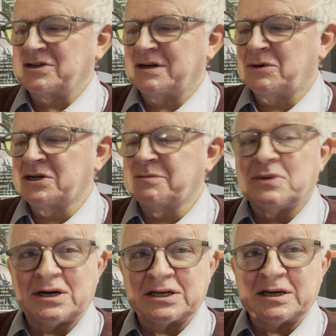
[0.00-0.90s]
And I wanted to
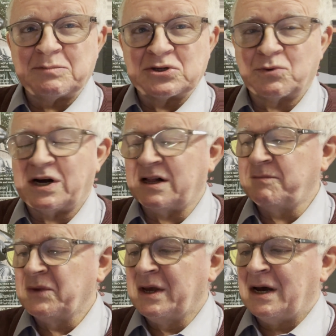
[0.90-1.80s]
mark it up as well
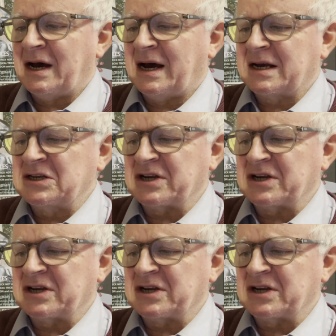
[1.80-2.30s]
because